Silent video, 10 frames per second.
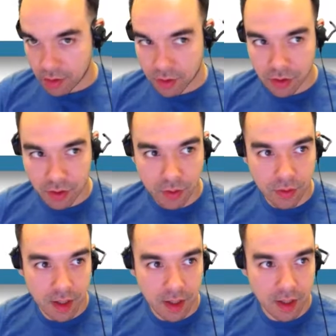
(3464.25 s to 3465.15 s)
to
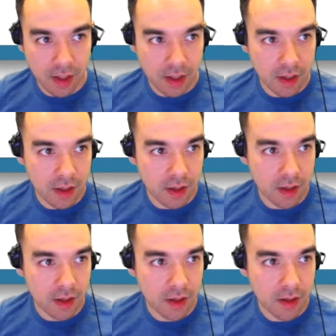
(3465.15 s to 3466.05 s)

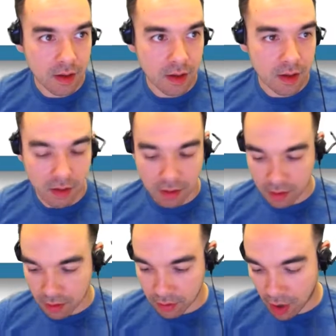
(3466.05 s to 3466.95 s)
the
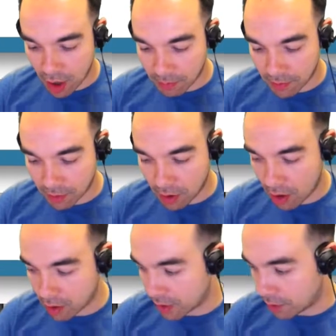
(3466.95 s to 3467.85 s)
top level
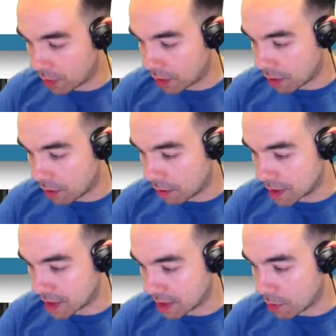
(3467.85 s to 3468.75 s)
content window?
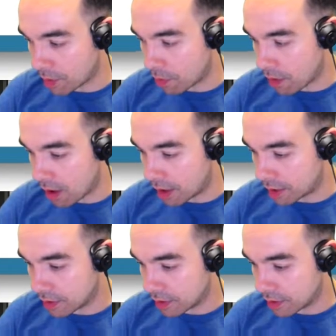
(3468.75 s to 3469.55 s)
Because that's what we want.